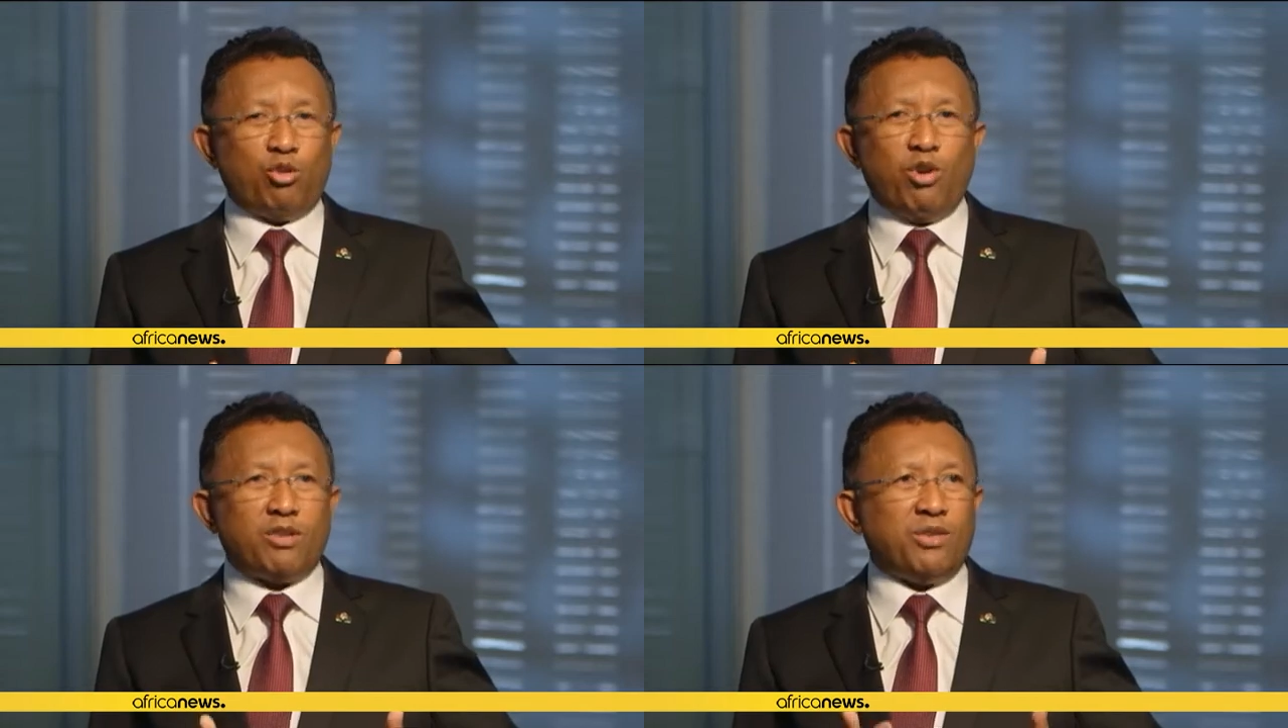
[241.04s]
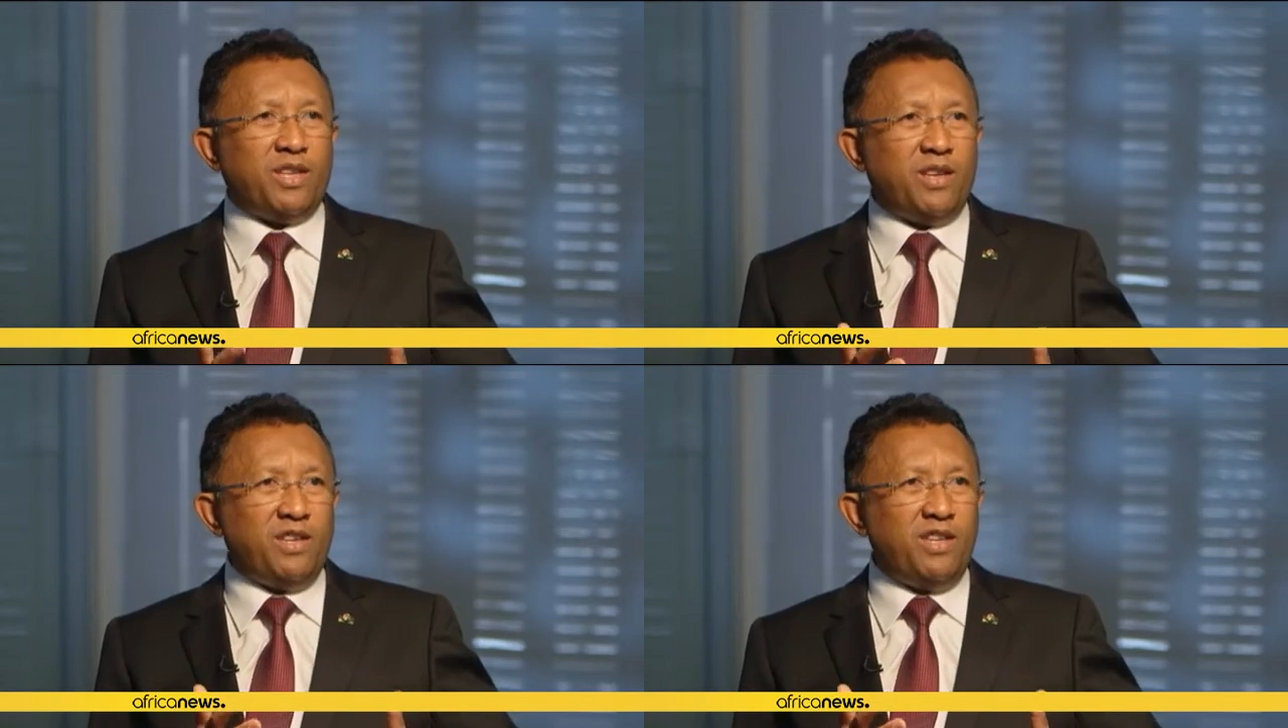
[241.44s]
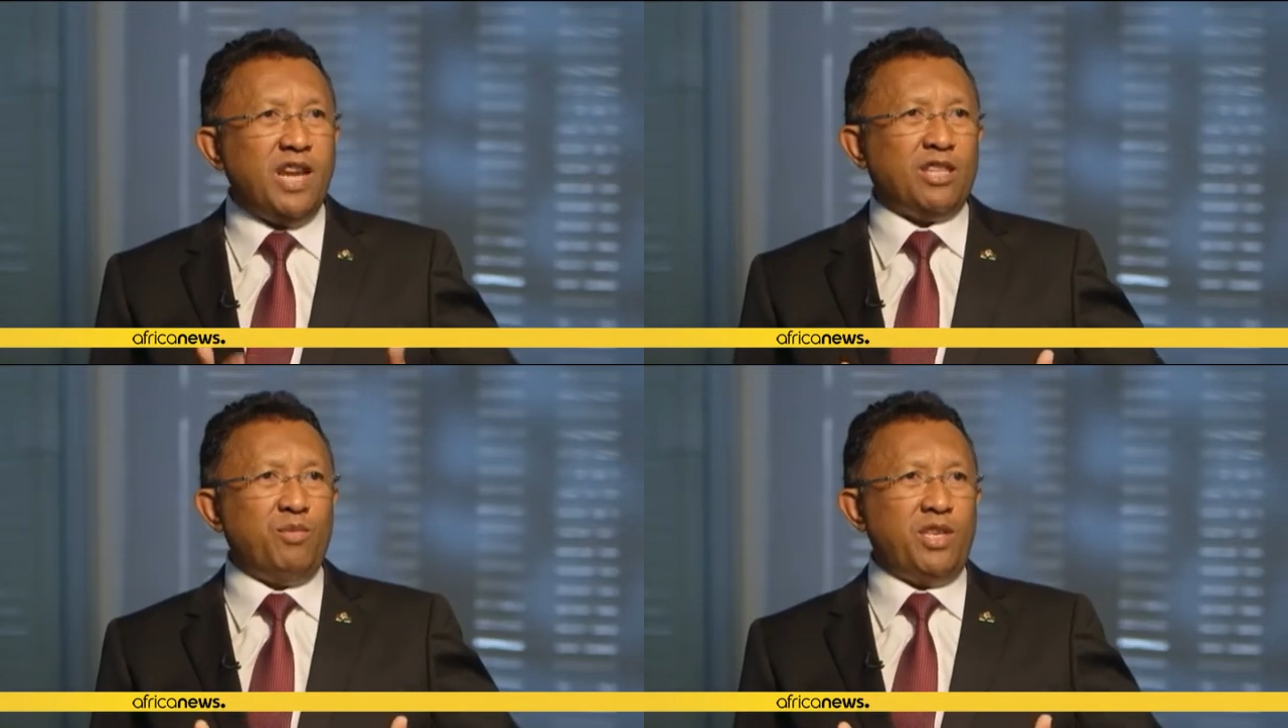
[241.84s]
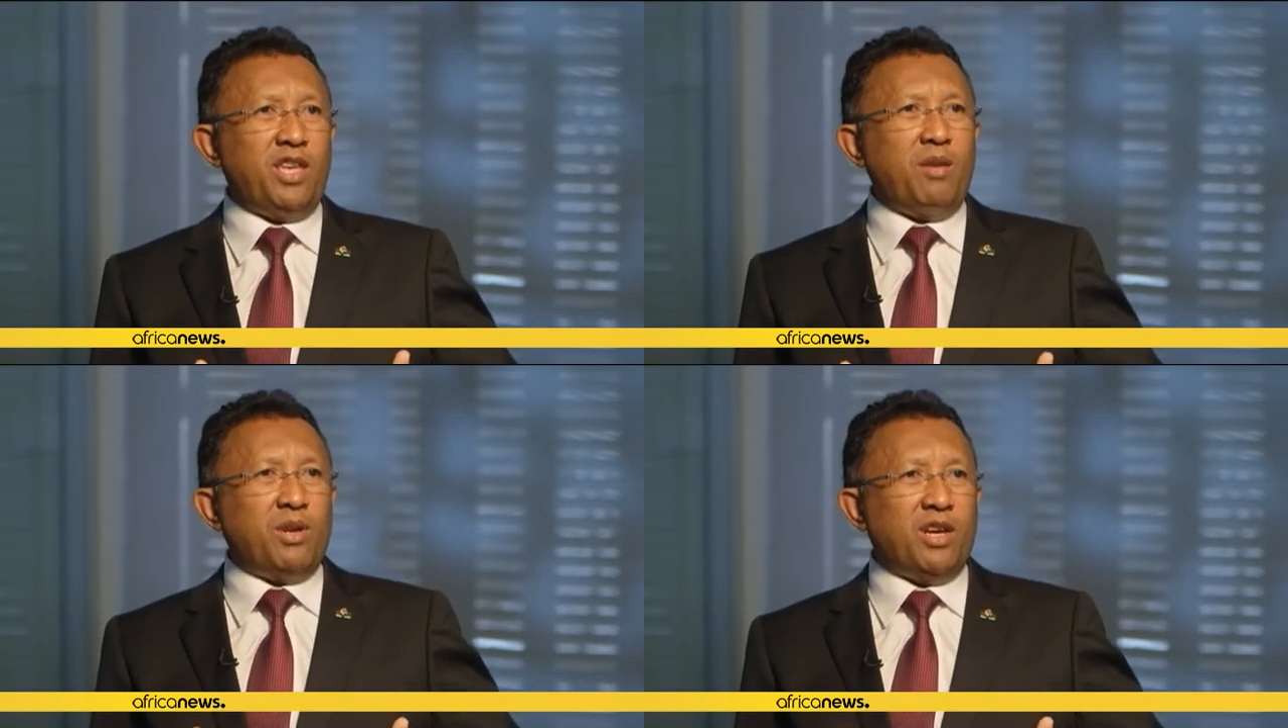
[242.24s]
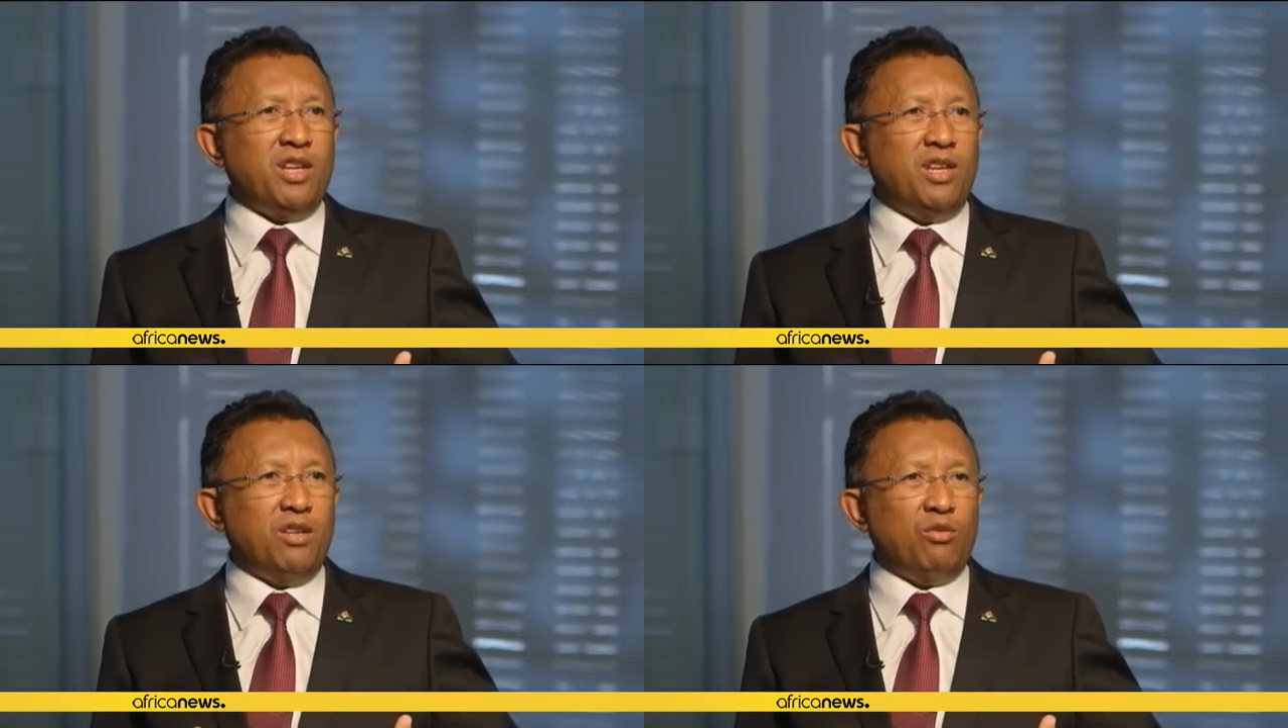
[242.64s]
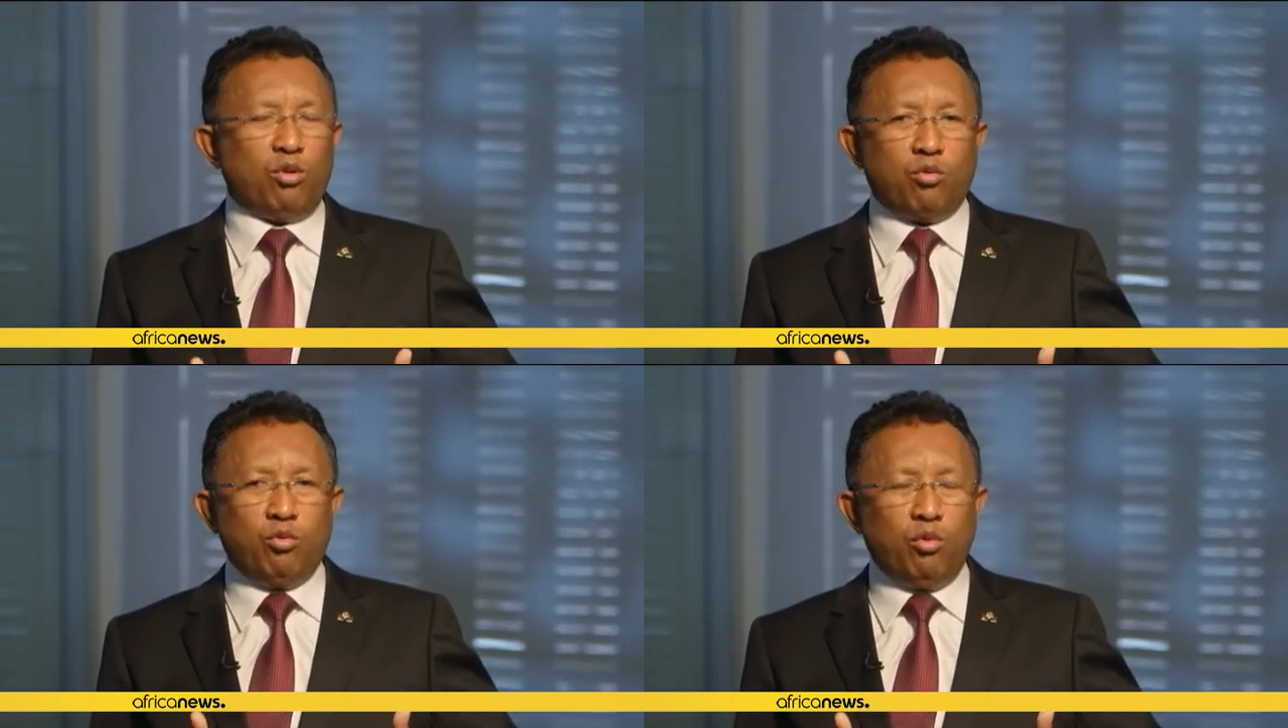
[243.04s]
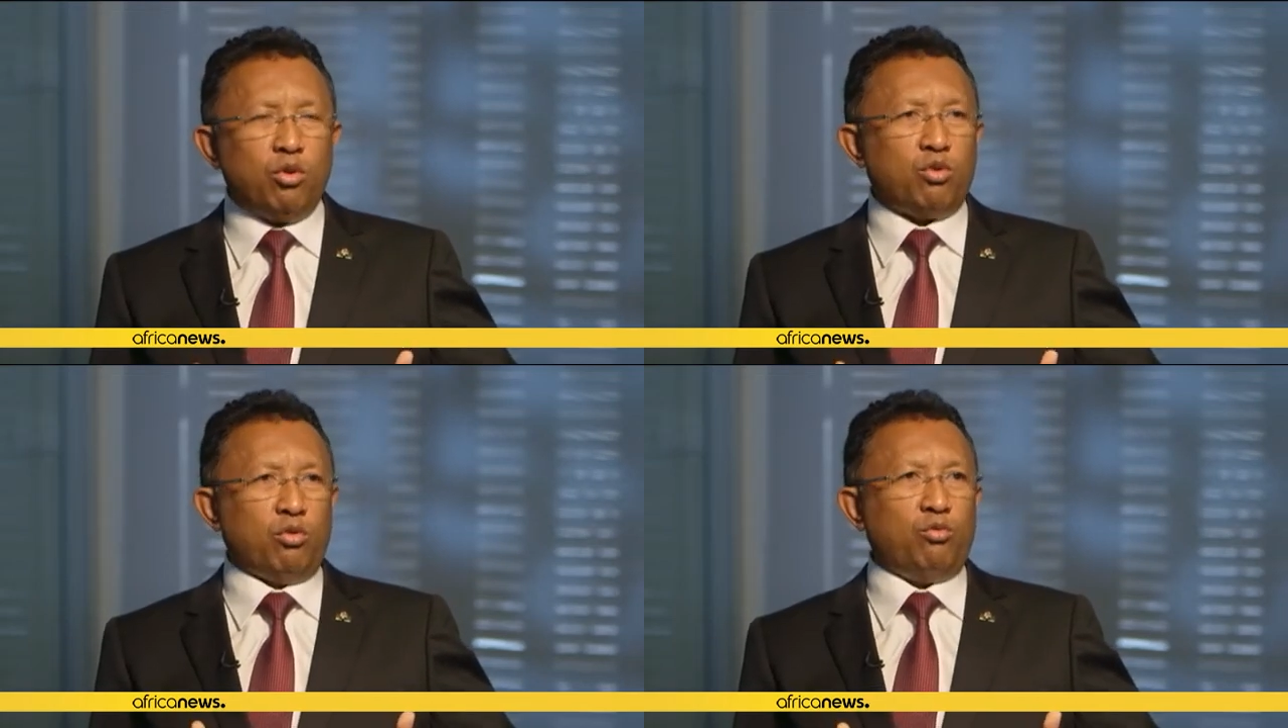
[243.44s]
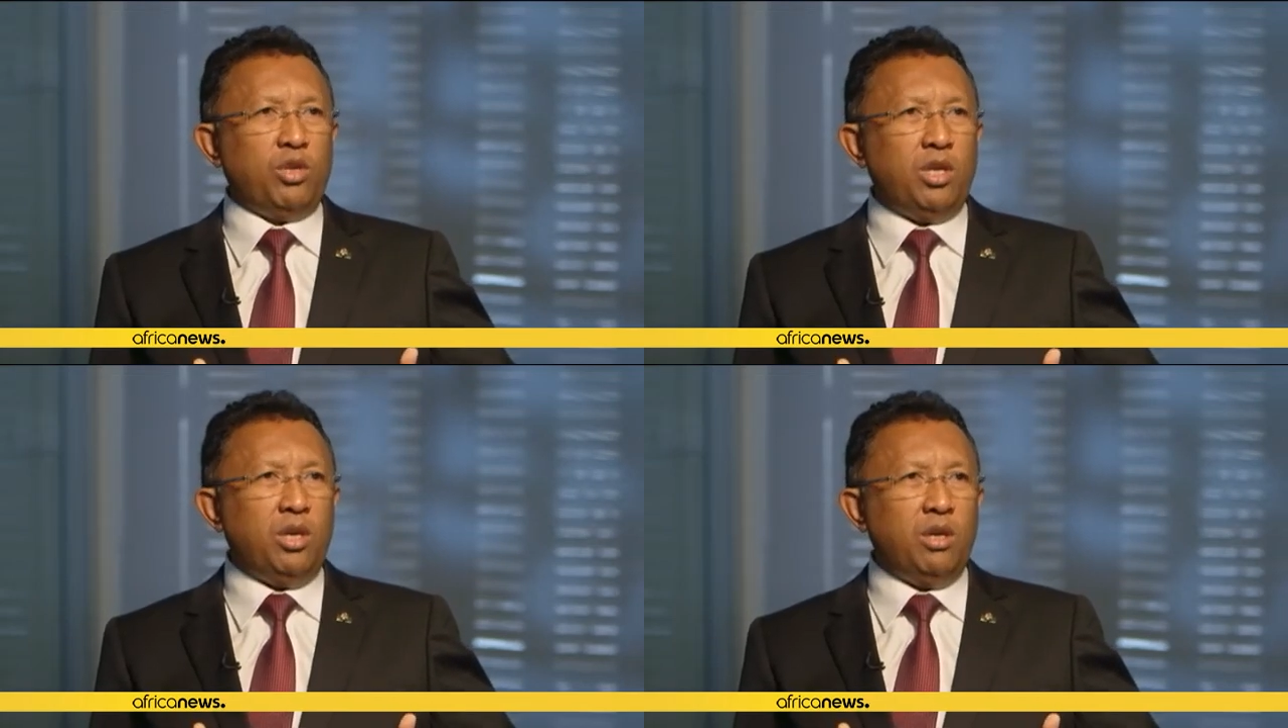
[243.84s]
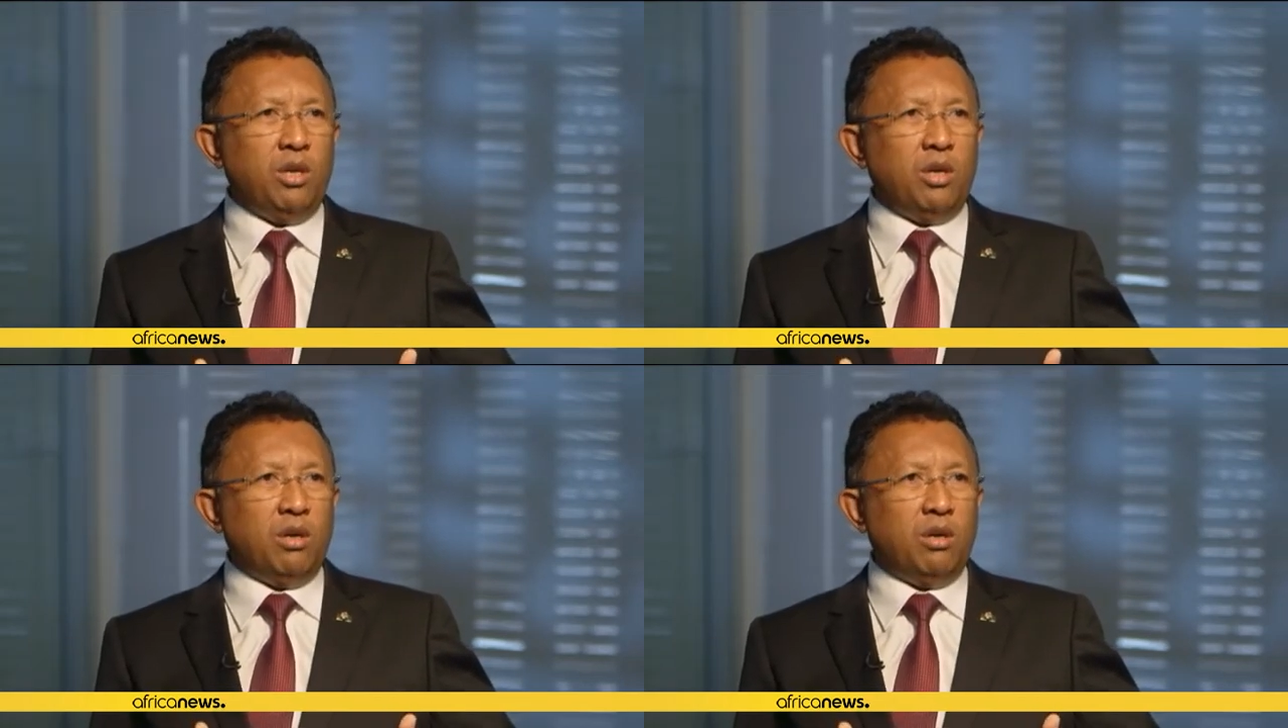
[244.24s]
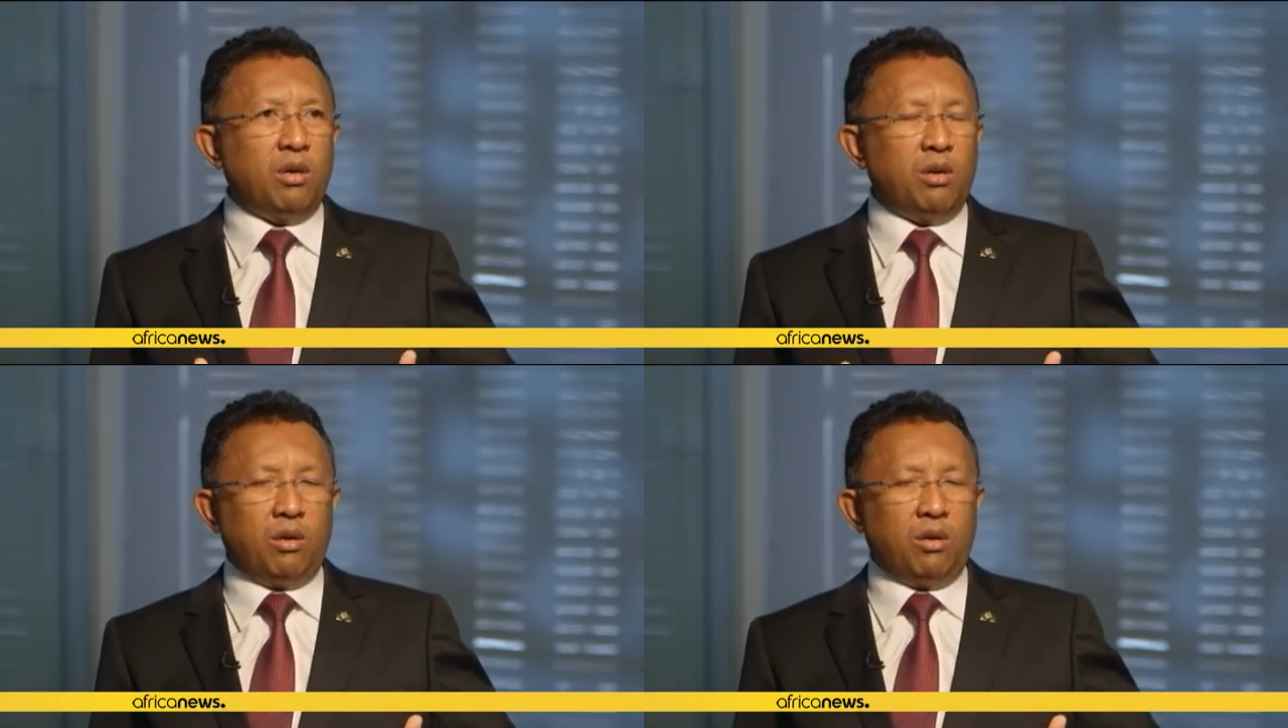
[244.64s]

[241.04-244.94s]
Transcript: or fossil fuels? I think that's unacceptable. So today,